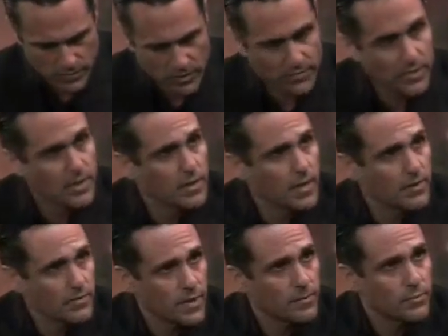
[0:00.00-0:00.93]
Uh, you've done
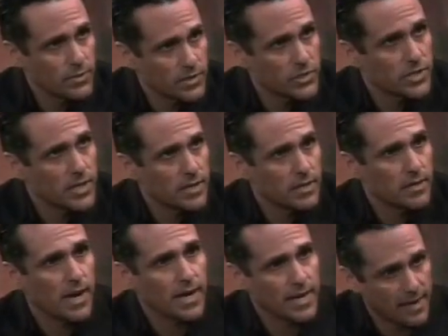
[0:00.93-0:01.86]
enough, and I appreciate
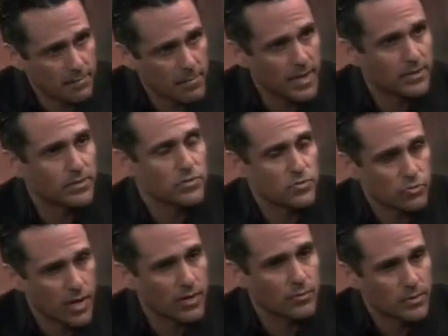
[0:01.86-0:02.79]
it. I gotta make
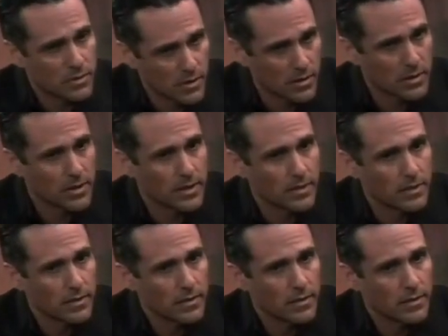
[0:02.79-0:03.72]
this right with
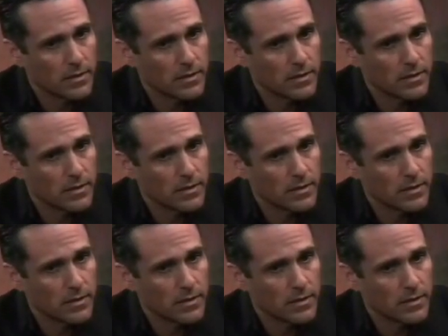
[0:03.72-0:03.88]
Carly